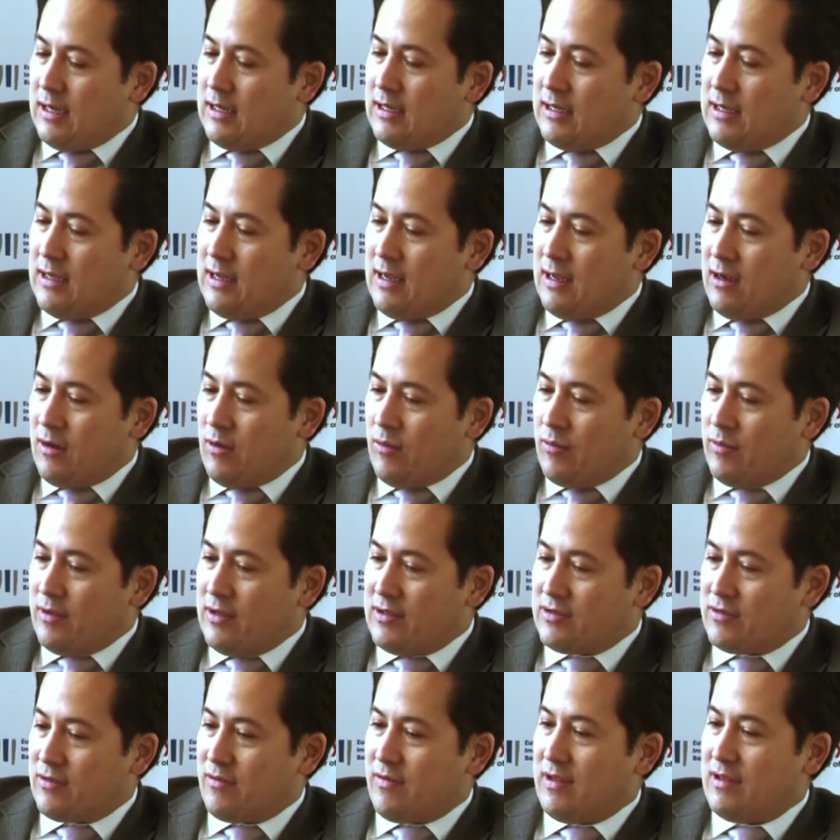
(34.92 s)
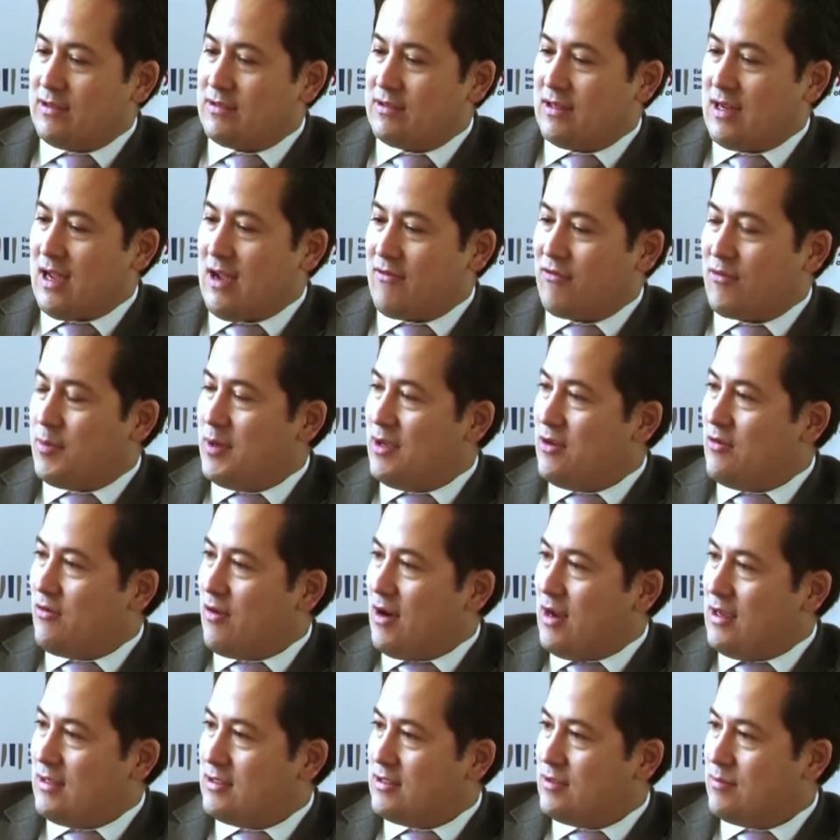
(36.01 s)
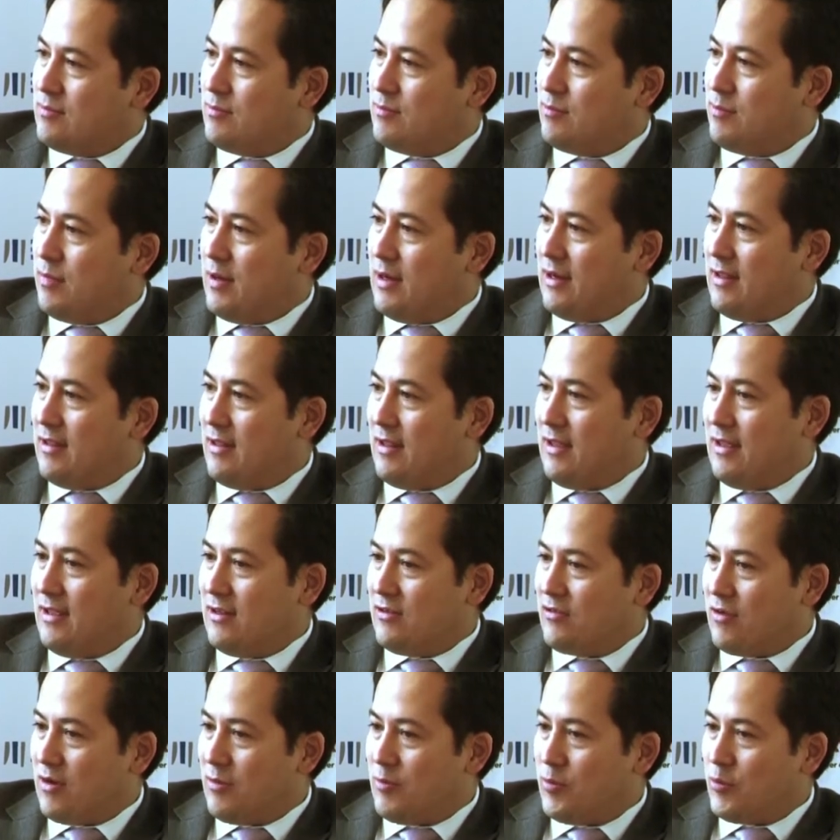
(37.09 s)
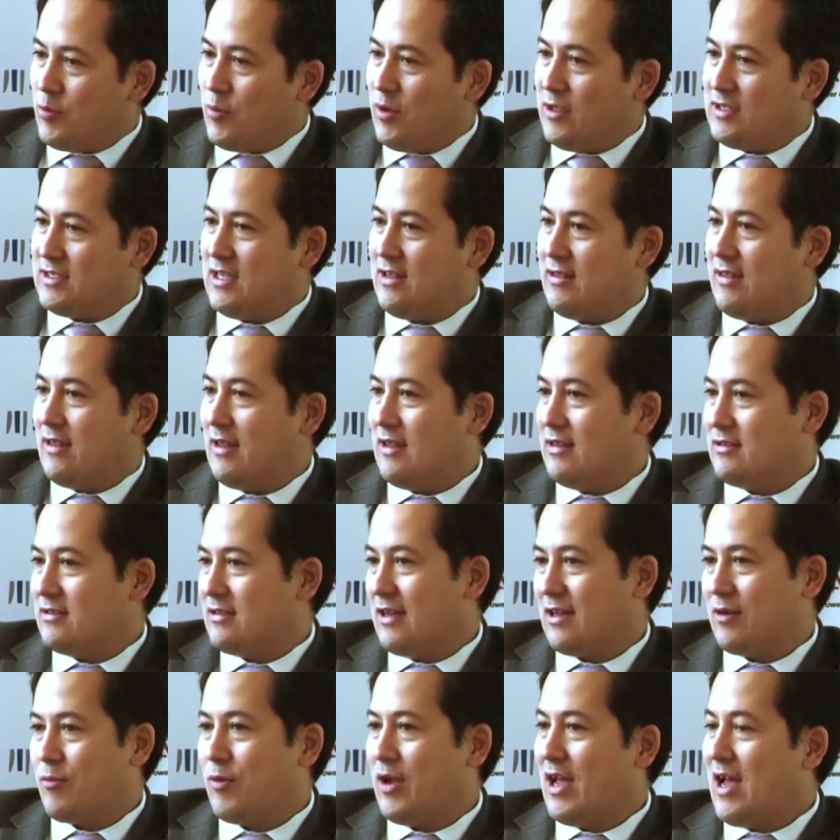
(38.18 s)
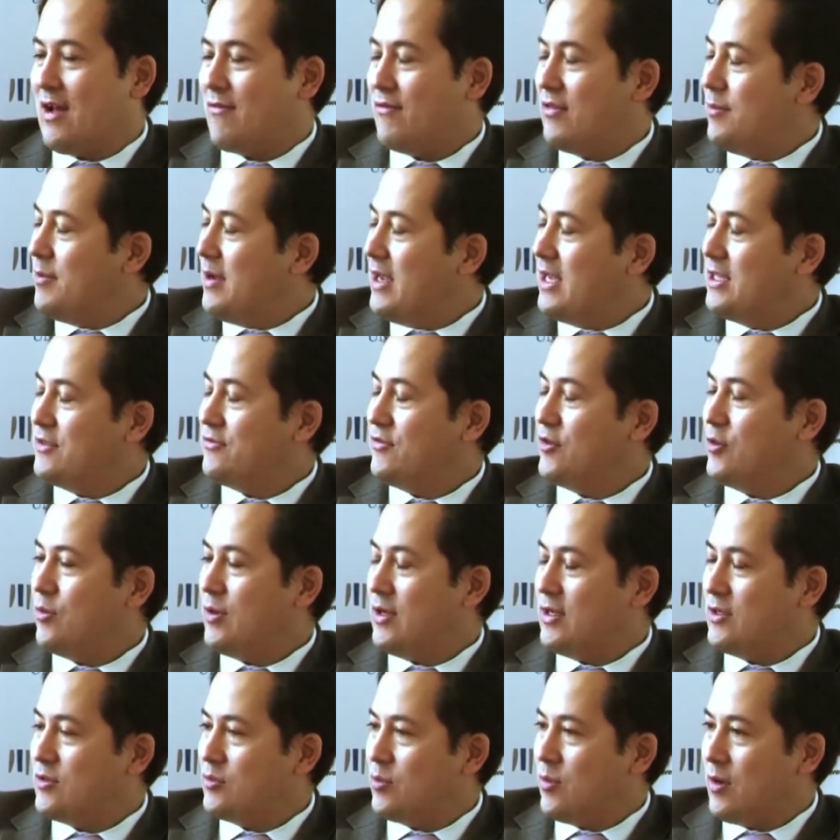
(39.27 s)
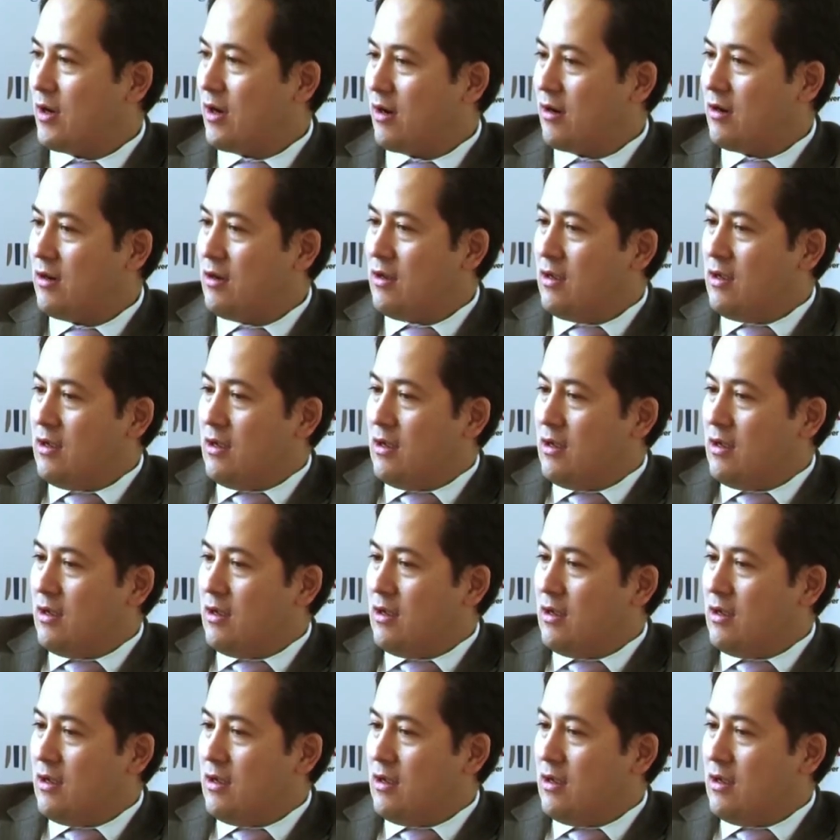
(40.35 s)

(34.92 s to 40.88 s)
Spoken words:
Now, these are things that have to be addressed, but in the interim, we see things like we have in the past few weeks where